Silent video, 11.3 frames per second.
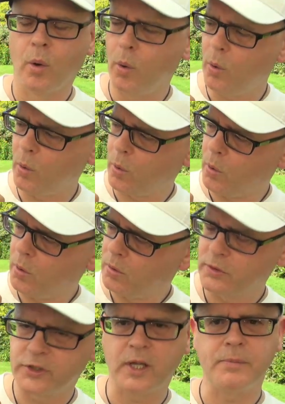Or
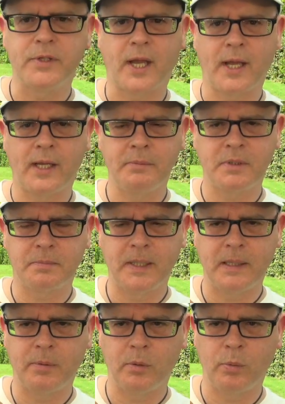sometimes
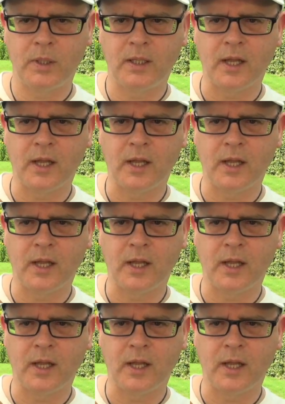people will